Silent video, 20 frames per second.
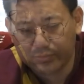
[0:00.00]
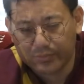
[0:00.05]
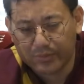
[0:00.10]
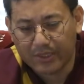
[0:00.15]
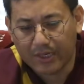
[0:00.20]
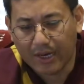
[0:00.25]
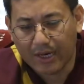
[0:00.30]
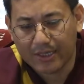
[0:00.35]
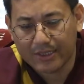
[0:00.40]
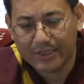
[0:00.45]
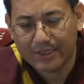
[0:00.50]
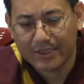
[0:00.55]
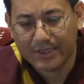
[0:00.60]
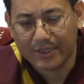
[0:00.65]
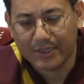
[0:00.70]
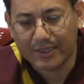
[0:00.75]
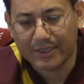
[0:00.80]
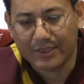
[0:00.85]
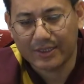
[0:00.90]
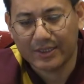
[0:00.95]

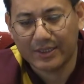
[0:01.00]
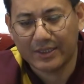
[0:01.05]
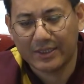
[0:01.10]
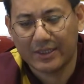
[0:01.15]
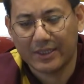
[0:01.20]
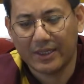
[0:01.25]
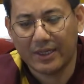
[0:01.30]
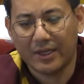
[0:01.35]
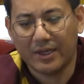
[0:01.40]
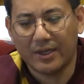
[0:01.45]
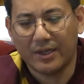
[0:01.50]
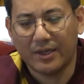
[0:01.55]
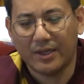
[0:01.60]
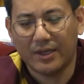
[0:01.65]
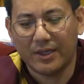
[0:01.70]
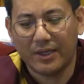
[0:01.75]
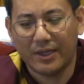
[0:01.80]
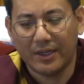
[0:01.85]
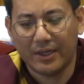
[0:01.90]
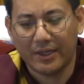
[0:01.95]
Gardening
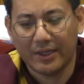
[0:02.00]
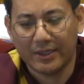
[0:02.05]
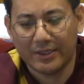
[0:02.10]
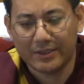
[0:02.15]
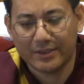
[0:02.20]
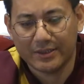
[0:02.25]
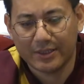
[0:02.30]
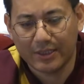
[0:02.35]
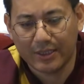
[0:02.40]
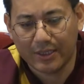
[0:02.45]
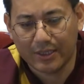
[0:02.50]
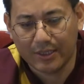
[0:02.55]
and